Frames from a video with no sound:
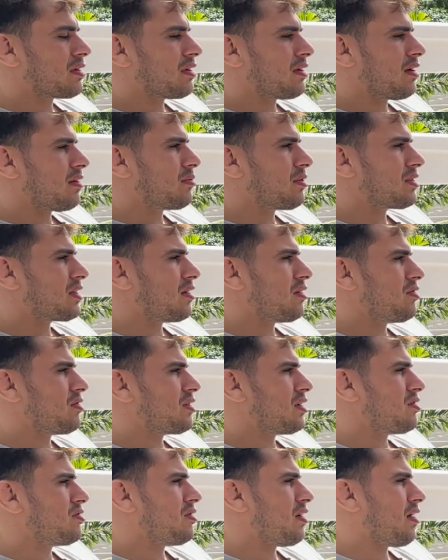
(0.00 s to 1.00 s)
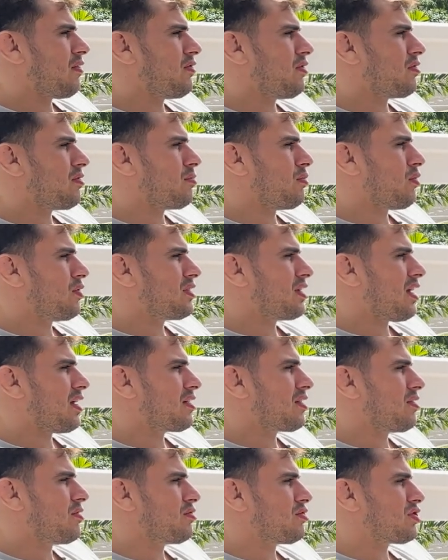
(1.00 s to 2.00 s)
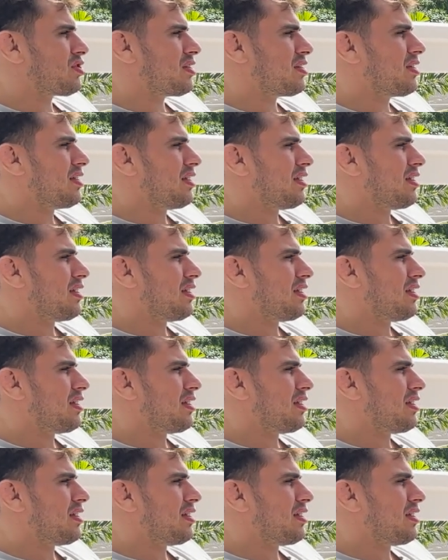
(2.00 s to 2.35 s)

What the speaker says: Because I know you said you have your Muay Thai coach and